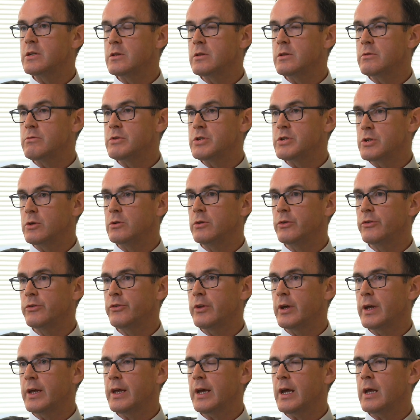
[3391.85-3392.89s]
at the results
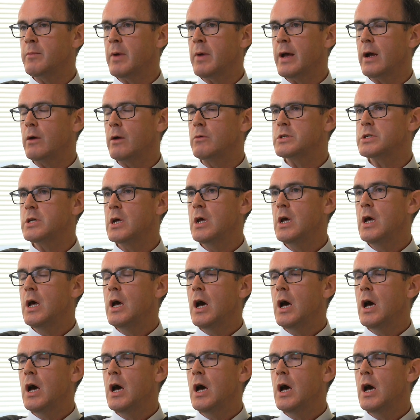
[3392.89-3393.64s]
that came out.